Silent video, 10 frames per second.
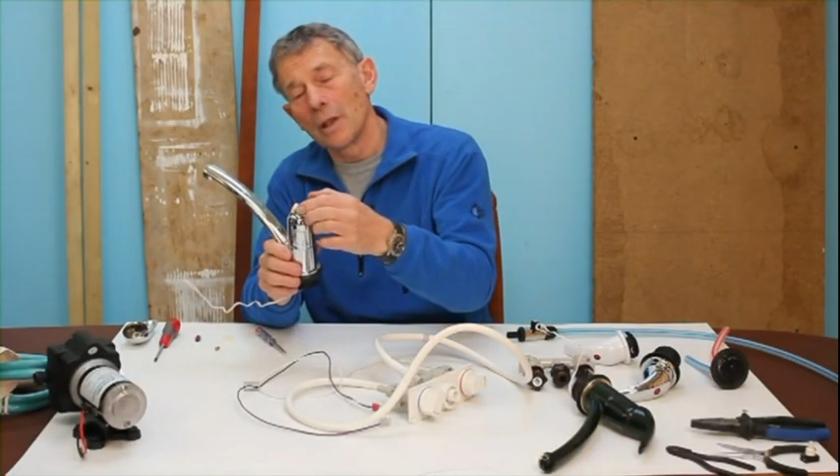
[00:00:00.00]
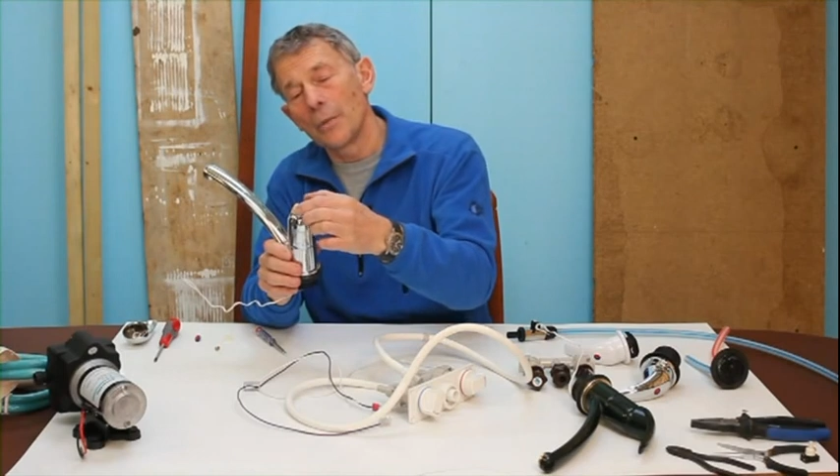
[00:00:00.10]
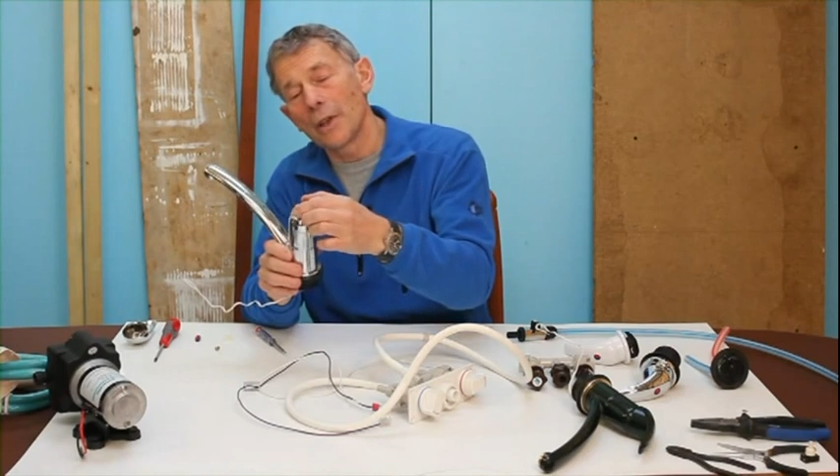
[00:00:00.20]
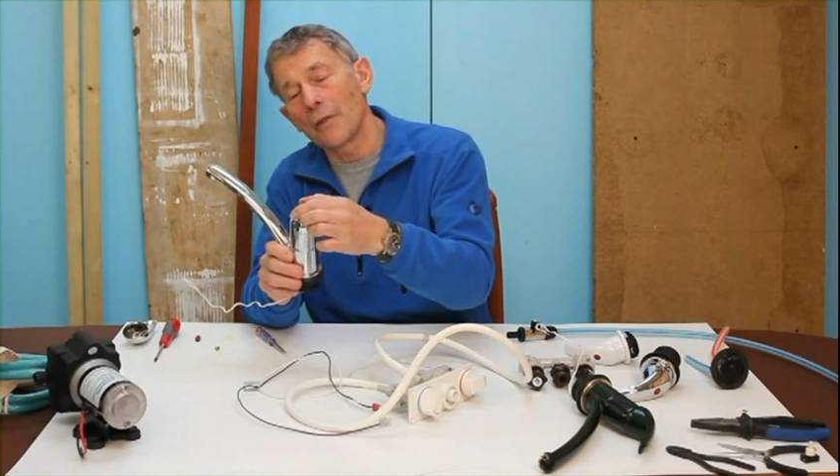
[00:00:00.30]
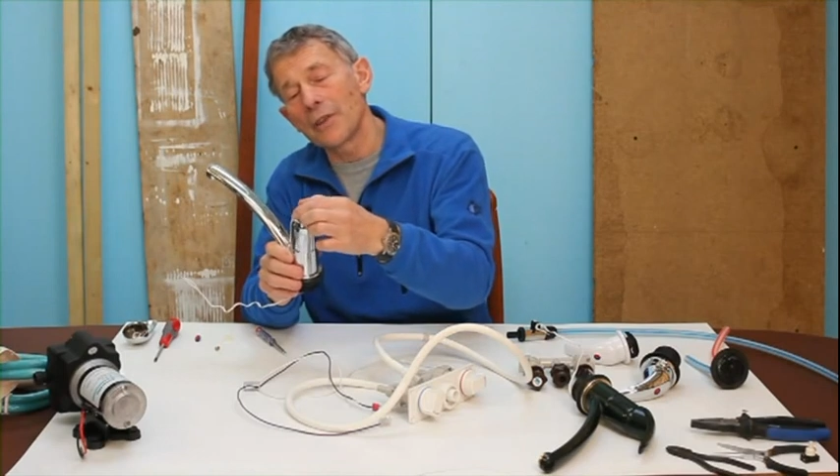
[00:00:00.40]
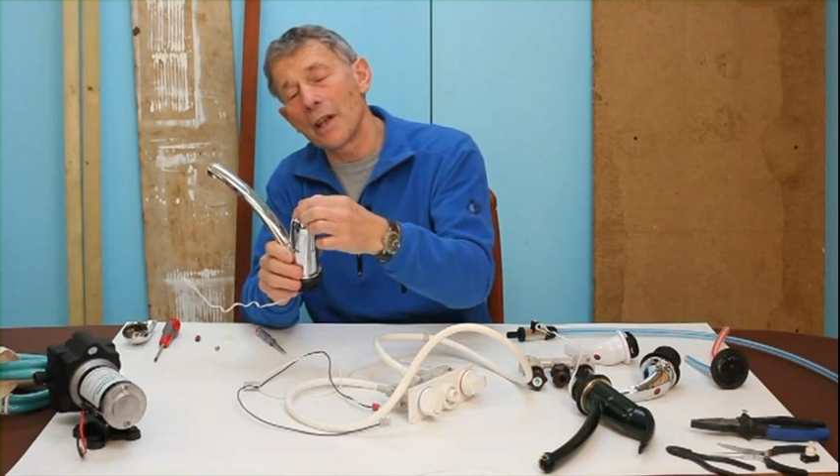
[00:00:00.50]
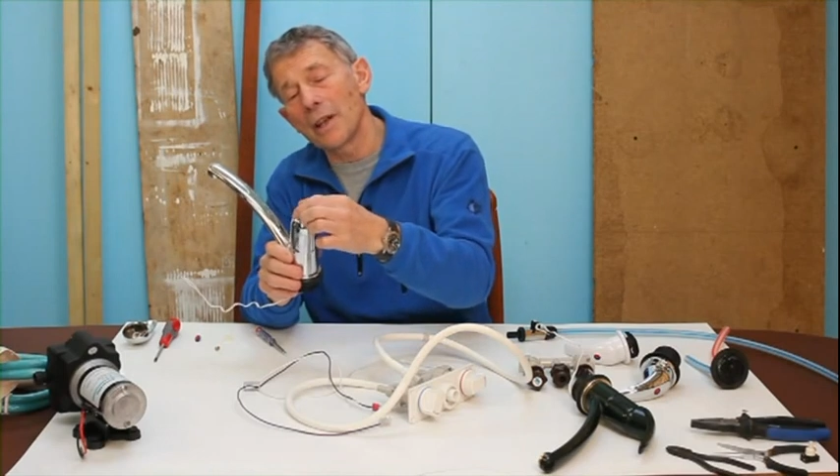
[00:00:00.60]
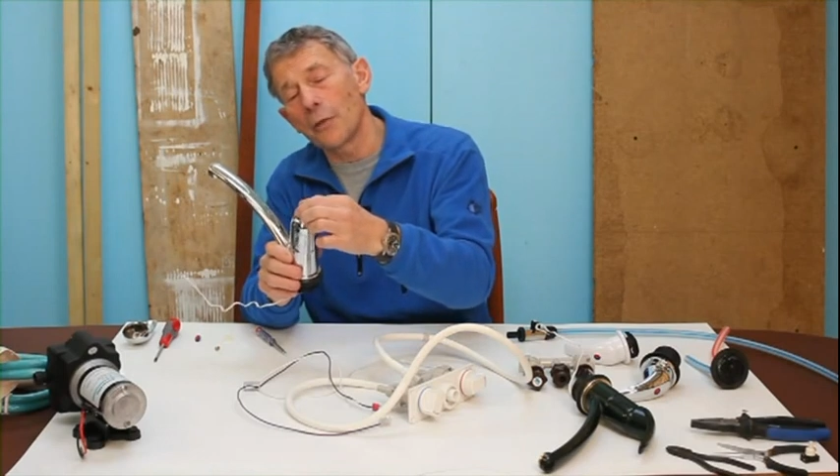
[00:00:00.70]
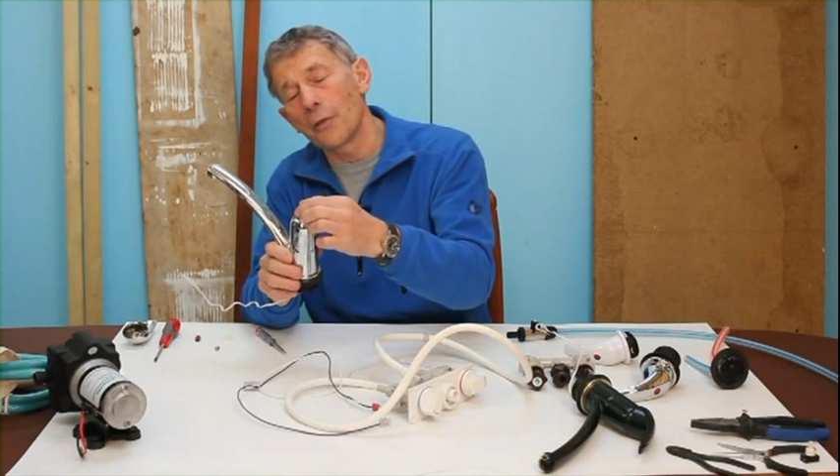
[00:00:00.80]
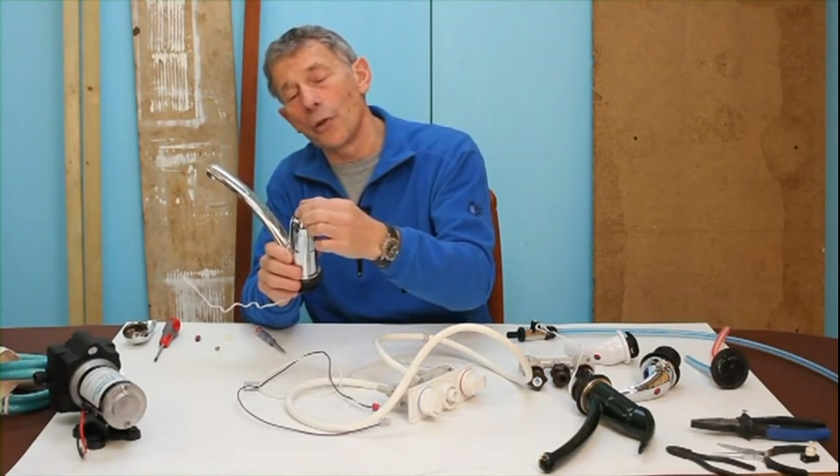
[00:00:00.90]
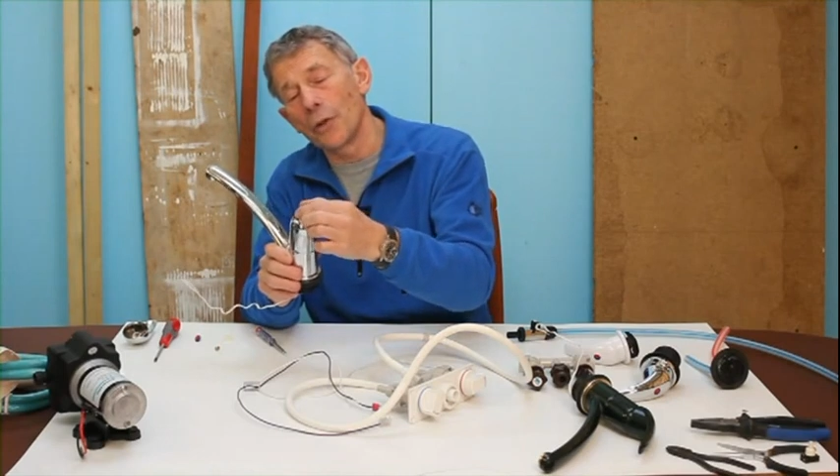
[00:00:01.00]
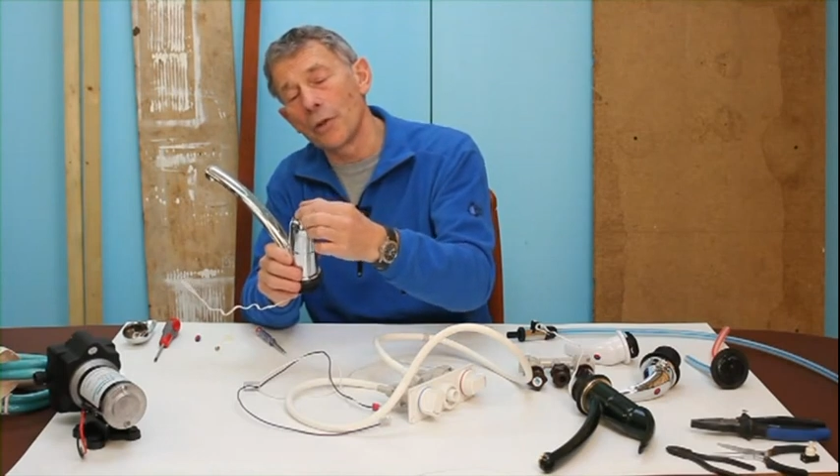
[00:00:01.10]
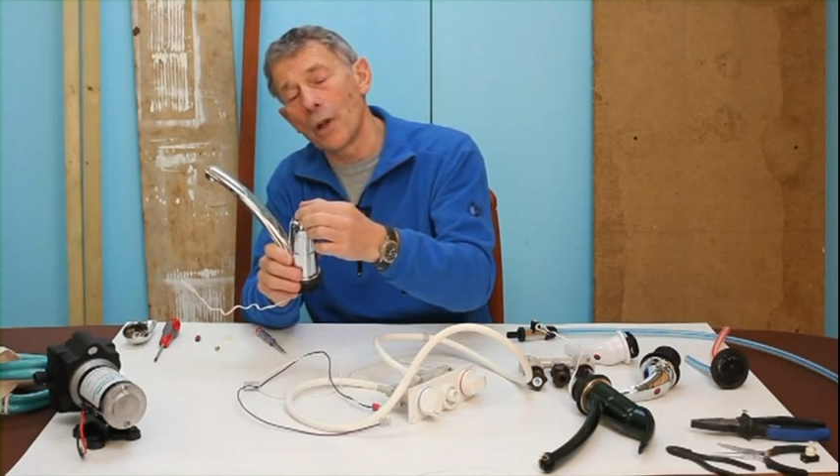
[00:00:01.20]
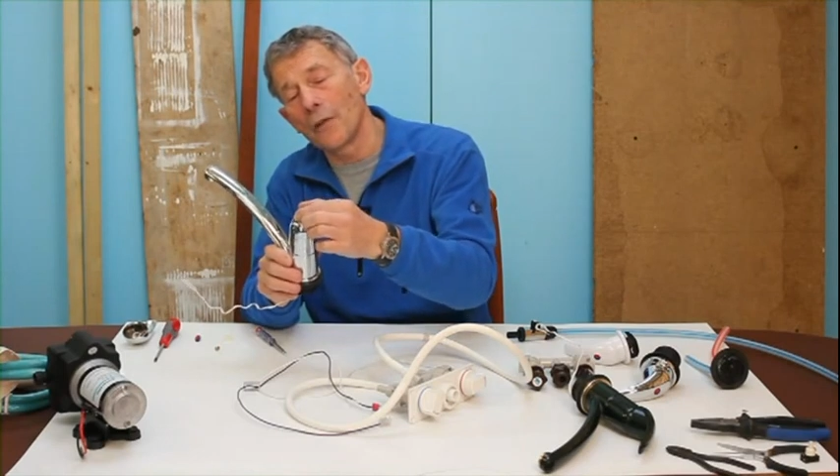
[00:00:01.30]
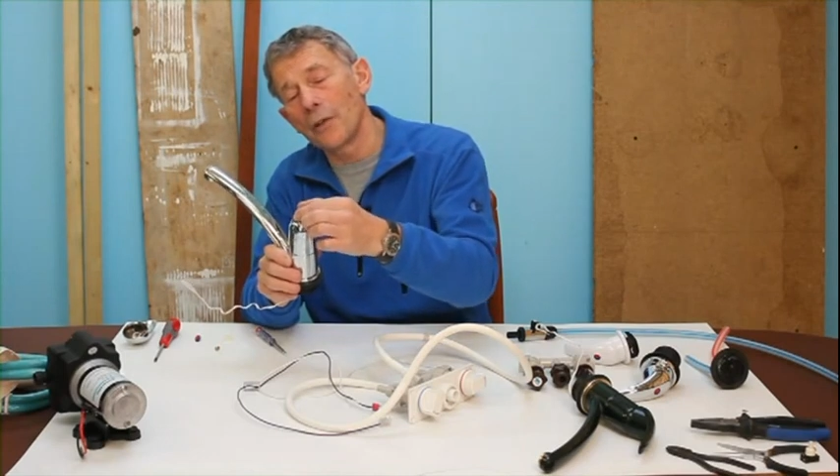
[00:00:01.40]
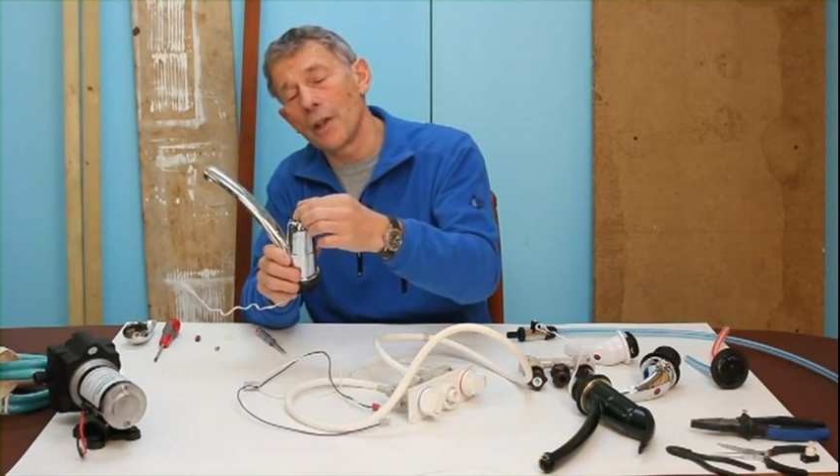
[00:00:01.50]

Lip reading: But I've done it for you. I've